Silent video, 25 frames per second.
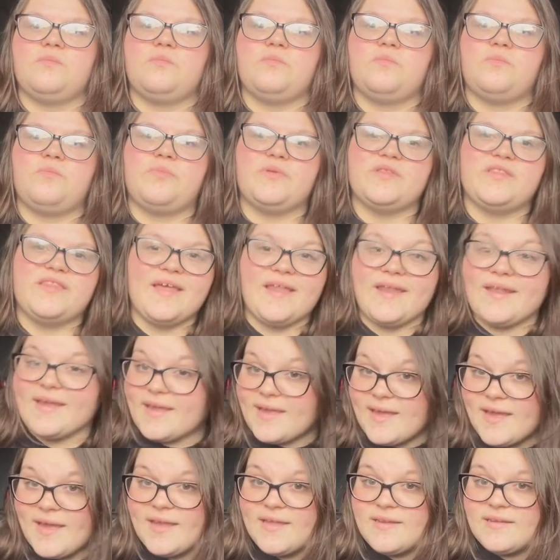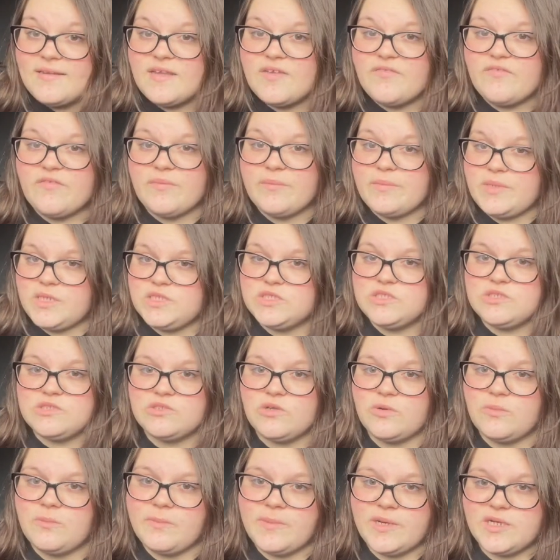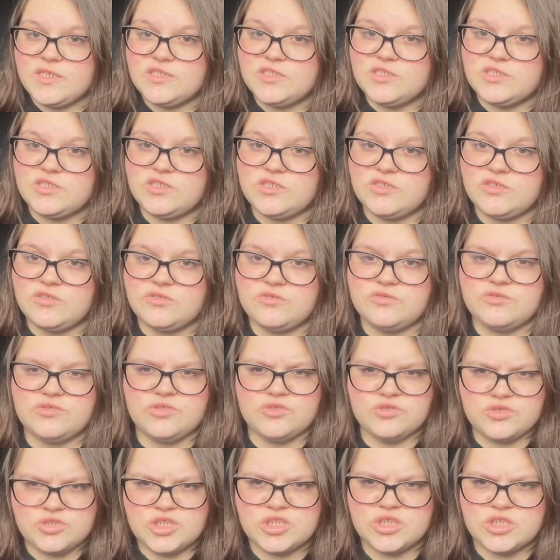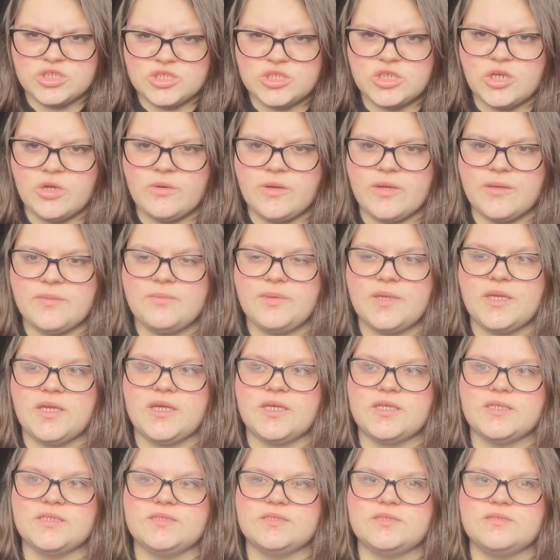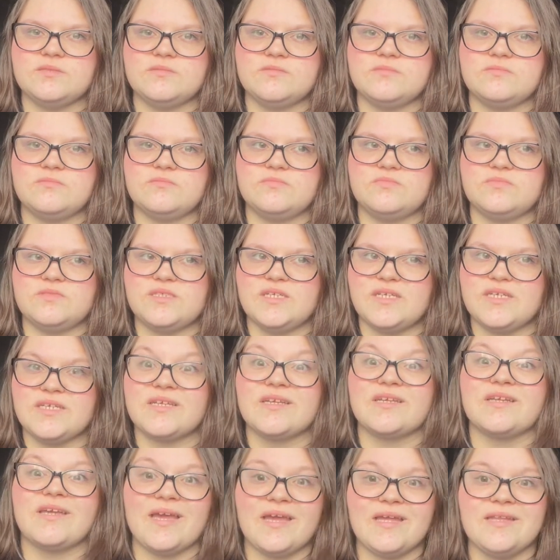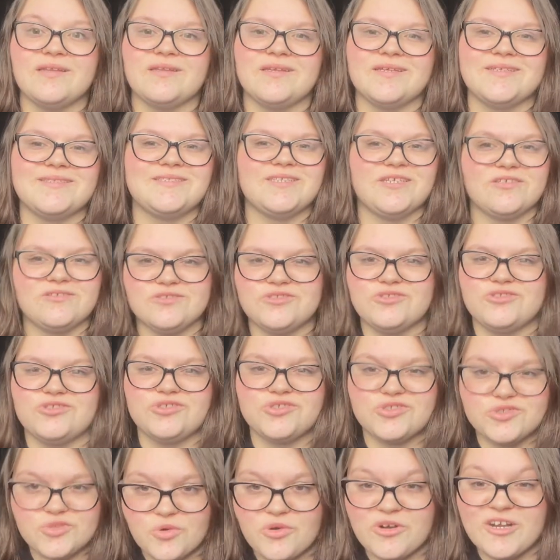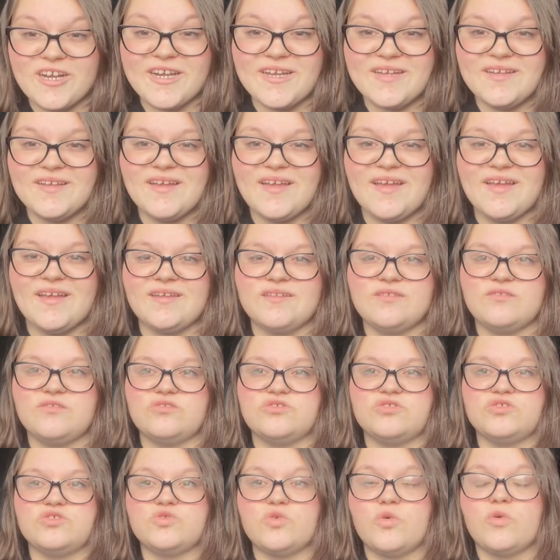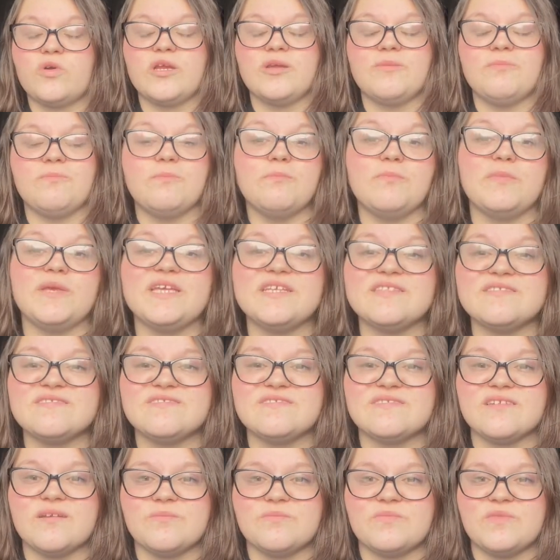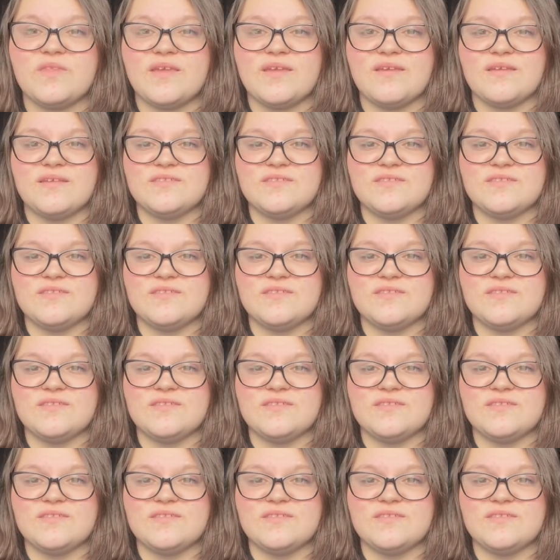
But then again, if it means so much to you, you should show it because, again, it tells your story. And your story means something.